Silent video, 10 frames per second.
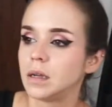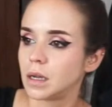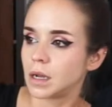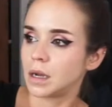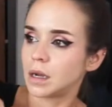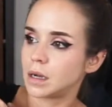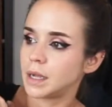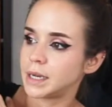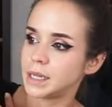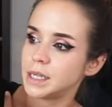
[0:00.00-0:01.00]

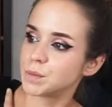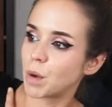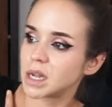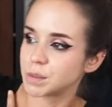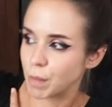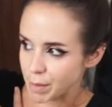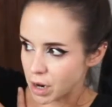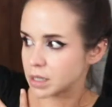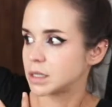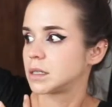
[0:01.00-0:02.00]
and his boss, my
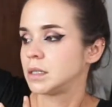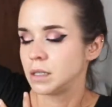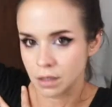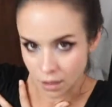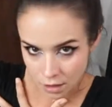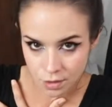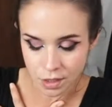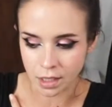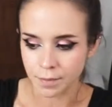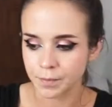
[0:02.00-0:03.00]
boss, did the closing.